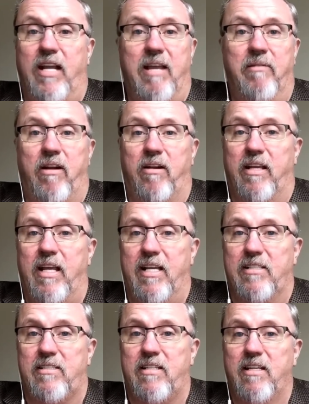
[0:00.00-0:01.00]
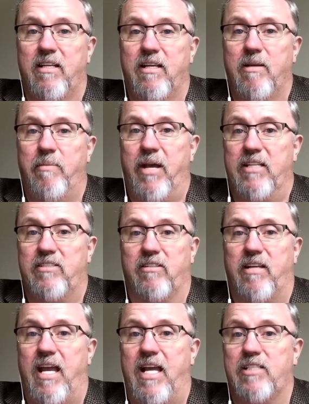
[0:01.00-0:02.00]
And our guest, Pastor
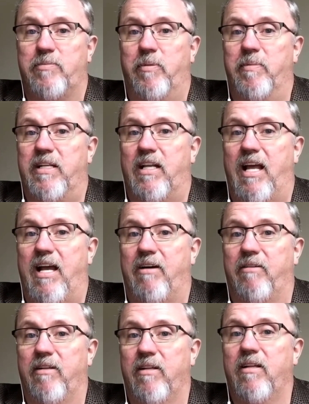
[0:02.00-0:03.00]
Casper McLeod,